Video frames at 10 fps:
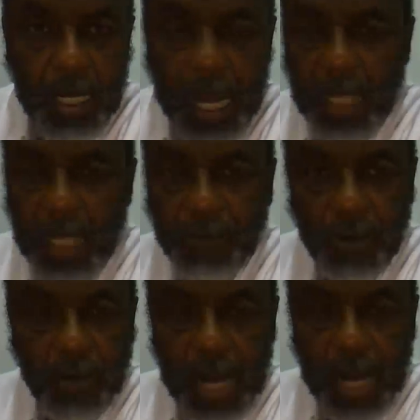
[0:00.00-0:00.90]
his foot
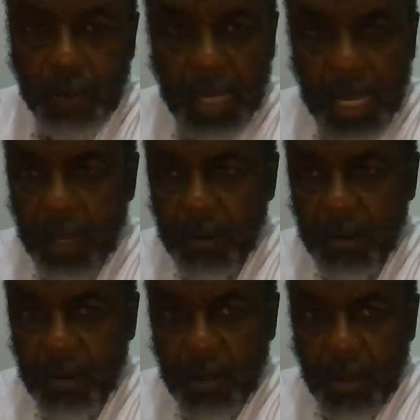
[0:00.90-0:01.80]
on our neck.
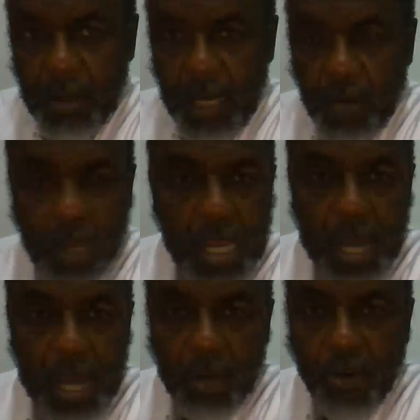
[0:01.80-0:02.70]
And we got
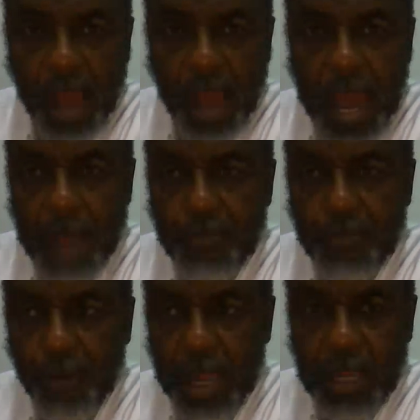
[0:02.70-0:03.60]
to cry and
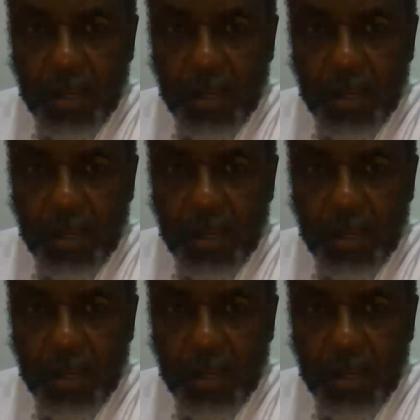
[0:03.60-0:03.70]
pray.